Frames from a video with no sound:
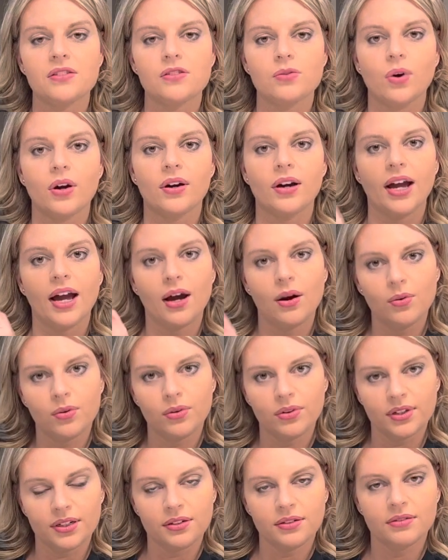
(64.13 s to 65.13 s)
the water
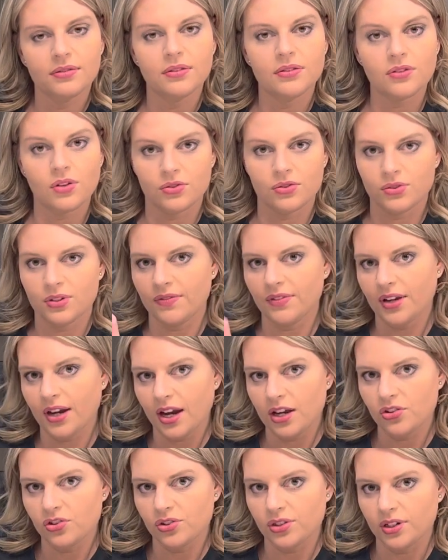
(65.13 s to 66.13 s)
alkaline, it's also giving
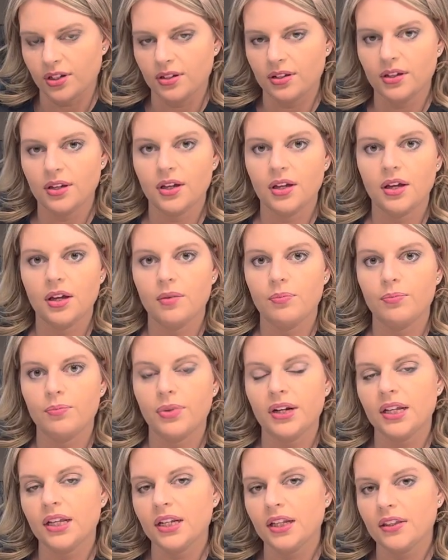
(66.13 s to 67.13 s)
hydrogen,
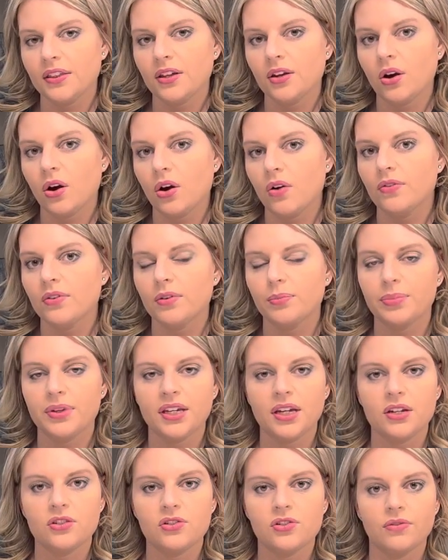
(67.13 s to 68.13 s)
but anything over a
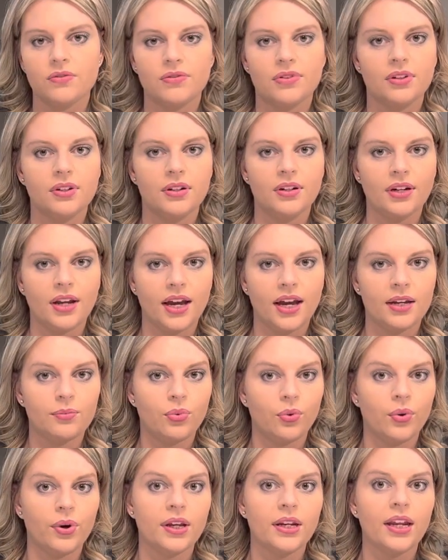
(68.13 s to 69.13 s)
pH of
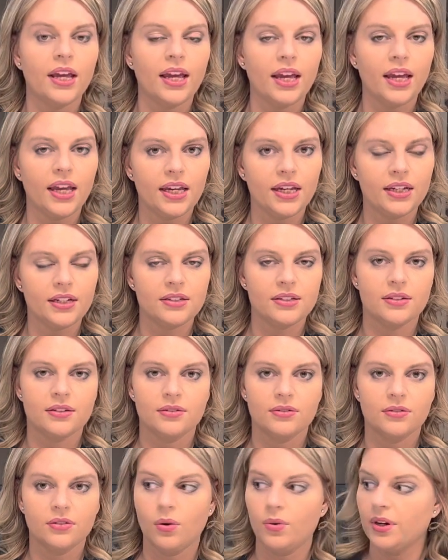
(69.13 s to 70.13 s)
9.8
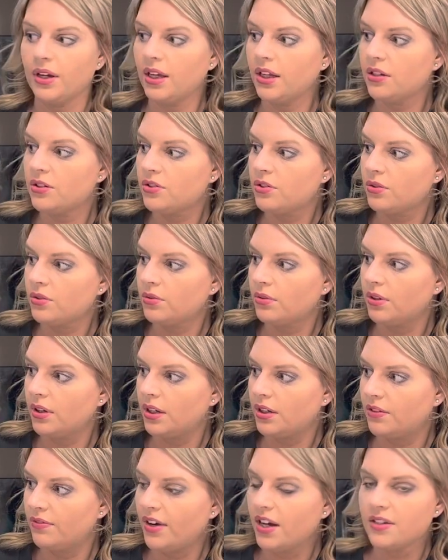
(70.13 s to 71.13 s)
going into a
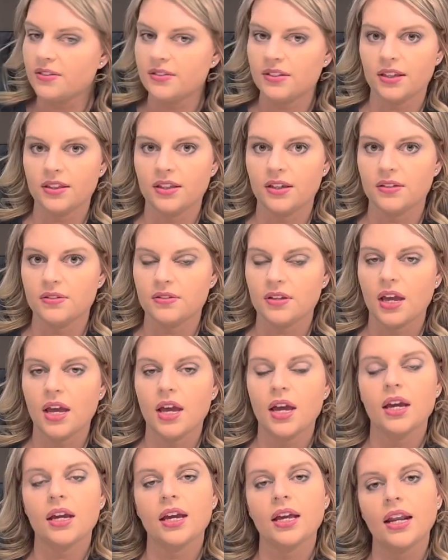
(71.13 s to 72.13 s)
device like this
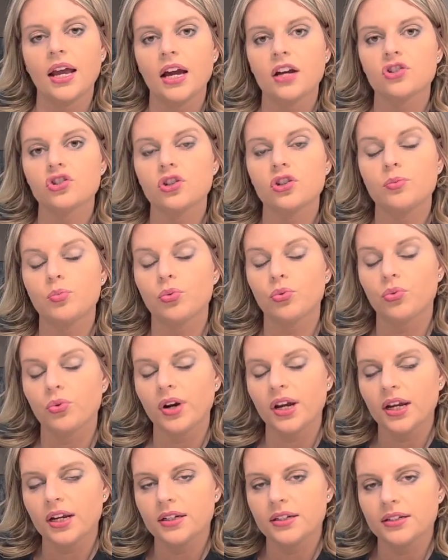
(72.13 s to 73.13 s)
can actually
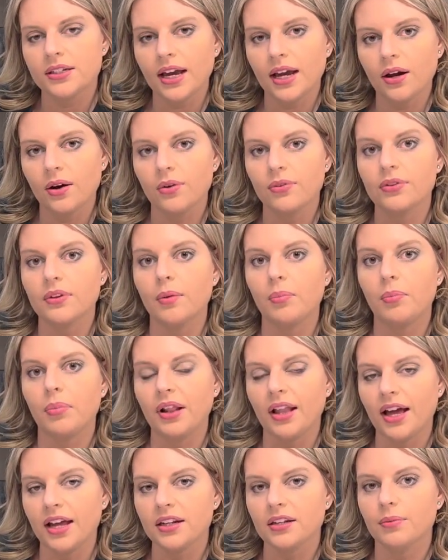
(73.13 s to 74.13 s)
break down the
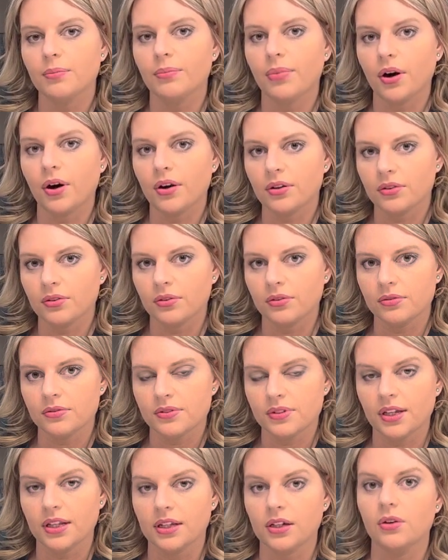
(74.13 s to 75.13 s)
platinum
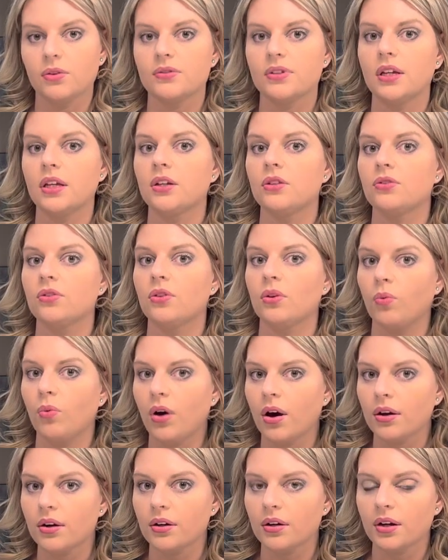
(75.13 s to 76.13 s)
particles and goes into the
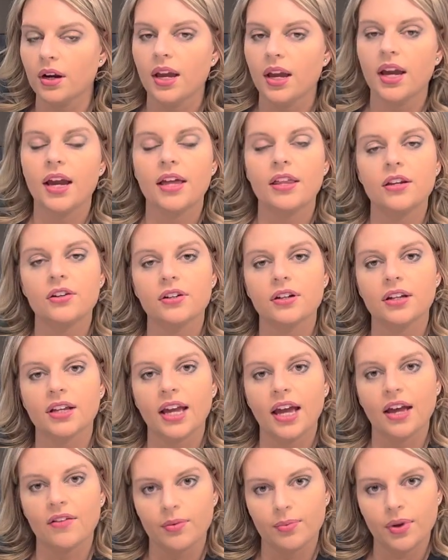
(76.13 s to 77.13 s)
water. And then you're getting
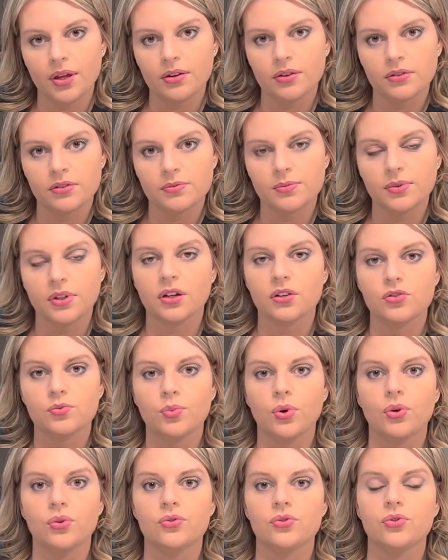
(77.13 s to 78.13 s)
heavy metals being
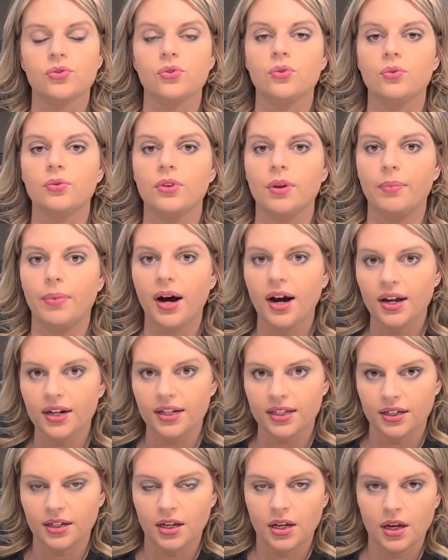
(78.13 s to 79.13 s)
exposed to the
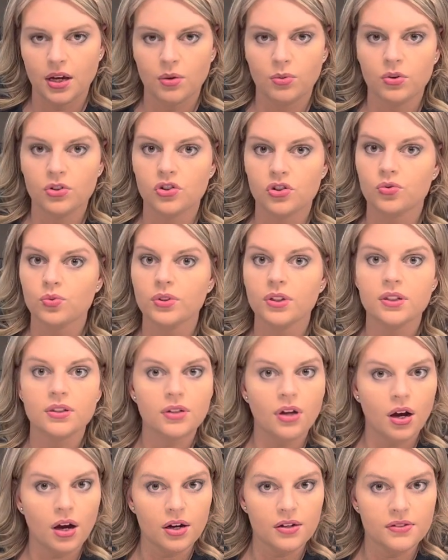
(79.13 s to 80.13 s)
body, which is really
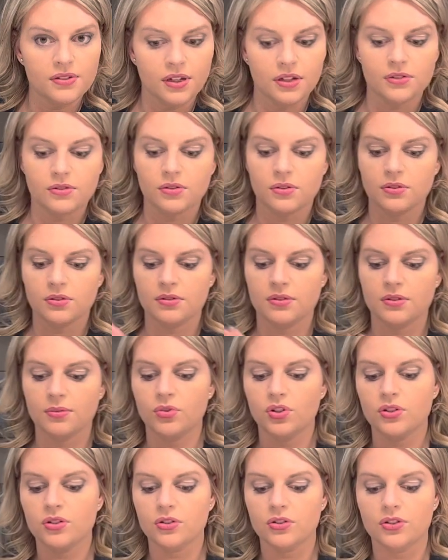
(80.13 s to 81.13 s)
toxic. So there's some
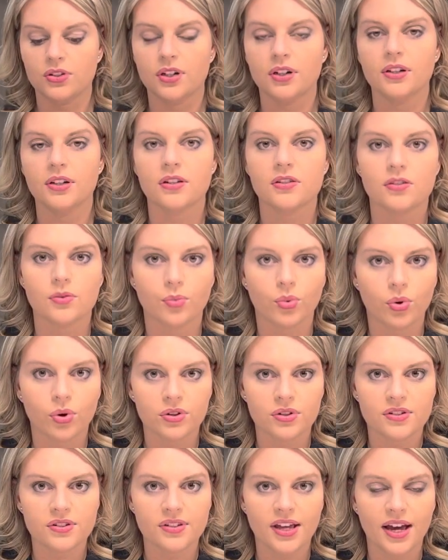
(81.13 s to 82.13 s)
research here that
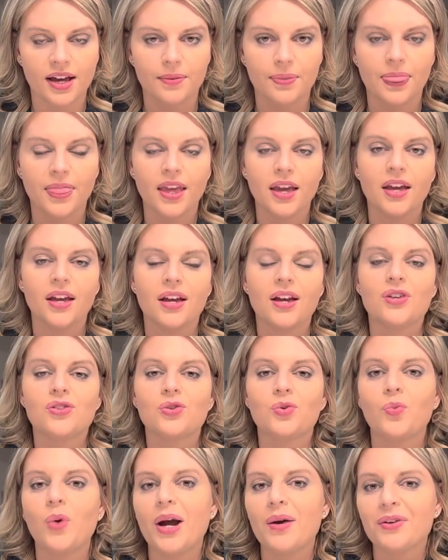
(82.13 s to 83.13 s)
supports that.
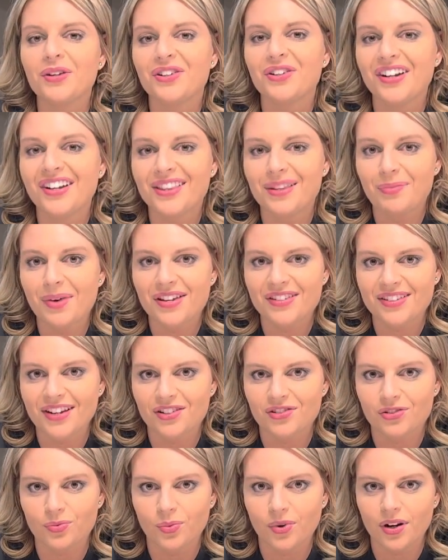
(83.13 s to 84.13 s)
So why we created the best
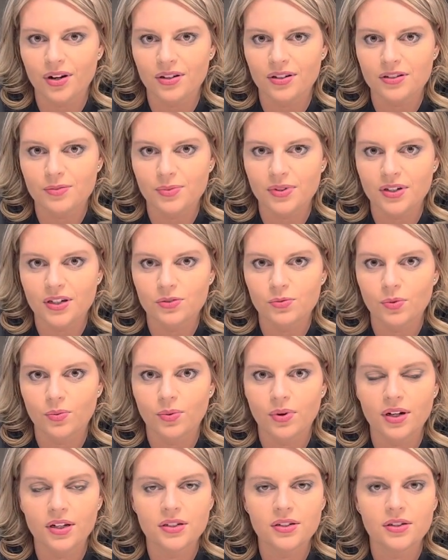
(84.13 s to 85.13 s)
hydrogen water is because we
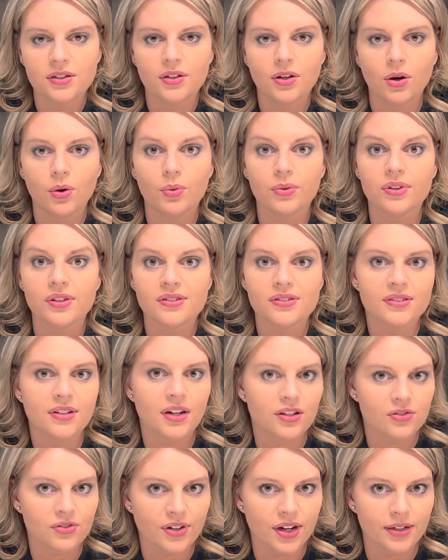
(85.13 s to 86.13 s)
wanted to go where the
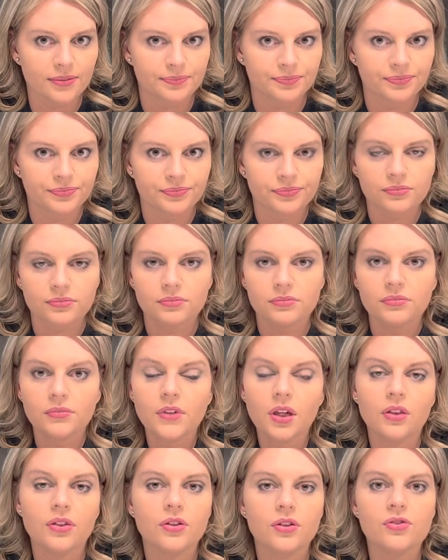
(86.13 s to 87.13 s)
studies are at.
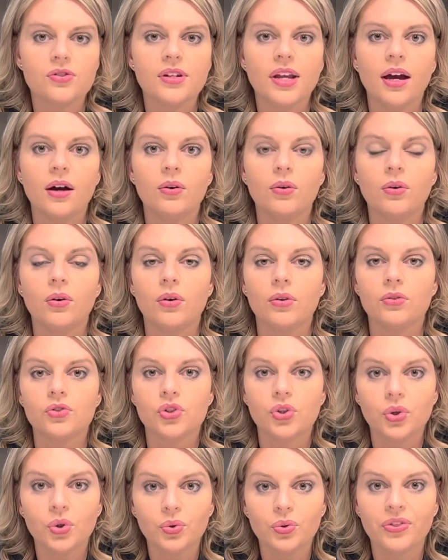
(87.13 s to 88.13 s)
There's now
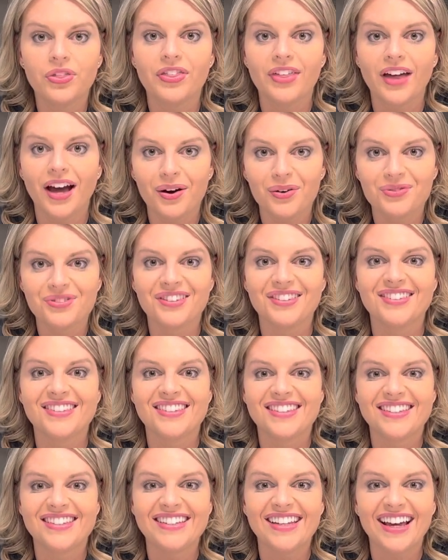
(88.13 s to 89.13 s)
2,000
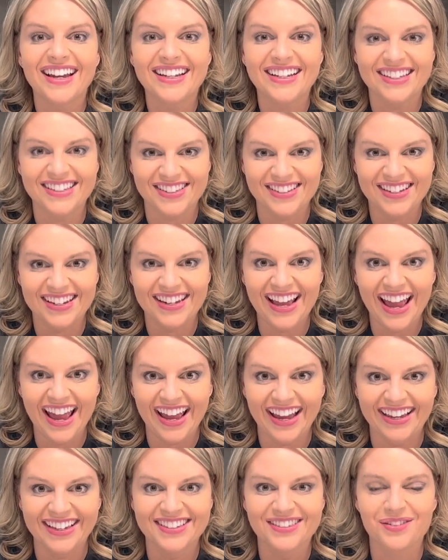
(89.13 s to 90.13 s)
studies
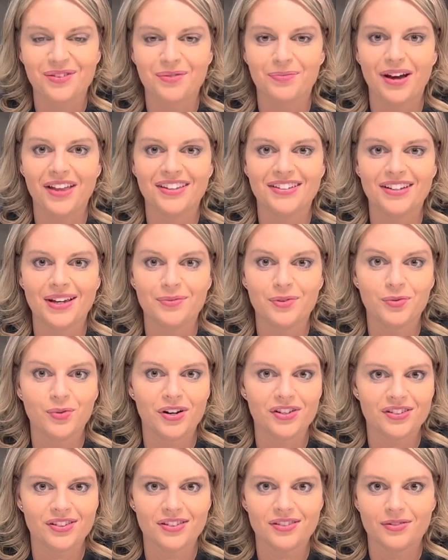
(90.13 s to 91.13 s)
today. So by the time you're
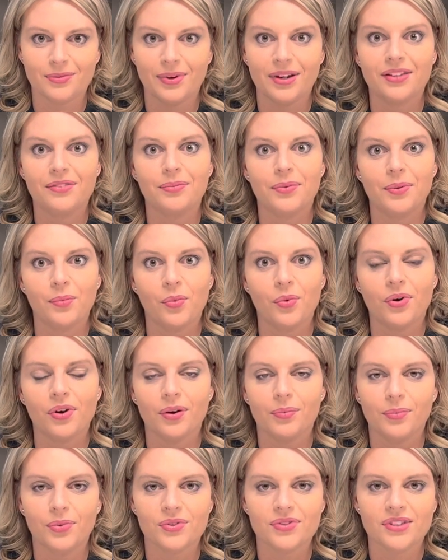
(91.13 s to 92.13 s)
watching this, there might even be more,
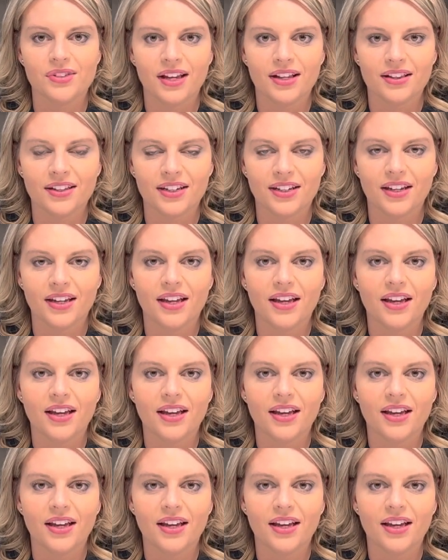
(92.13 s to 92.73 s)
most likely.